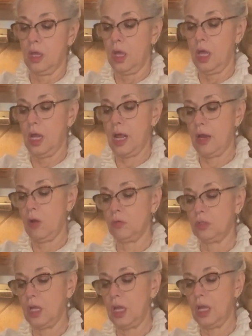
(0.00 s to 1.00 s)
And I don't
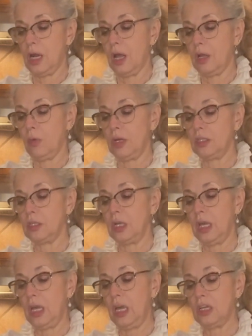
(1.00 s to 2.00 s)
take it all the way to
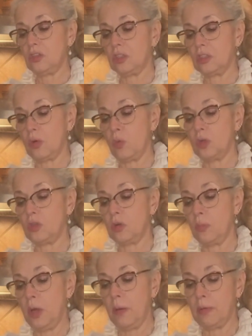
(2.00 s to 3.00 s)
the edge because I want you to
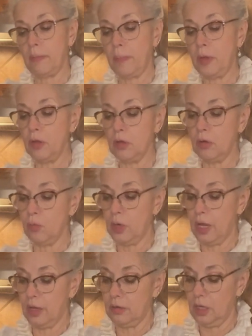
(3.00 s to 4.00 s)
be able to peel it
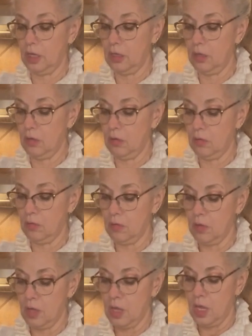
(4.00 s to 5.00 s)
without getting your
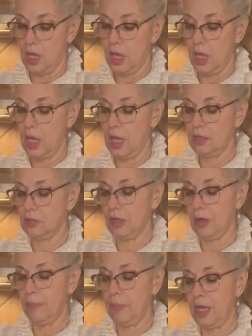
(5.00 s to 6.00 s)
hands
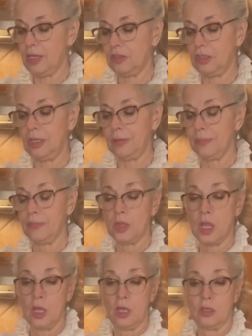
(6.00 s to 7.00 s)
all messy.
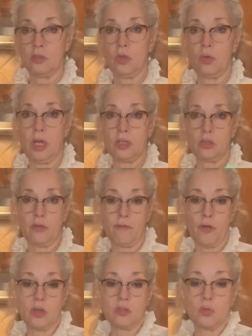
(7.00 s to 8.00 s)
So that's the
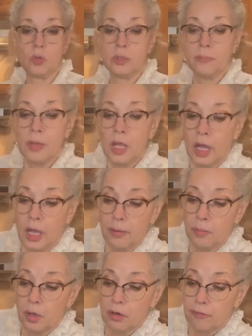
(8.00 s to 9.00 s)
first one. I'm gonna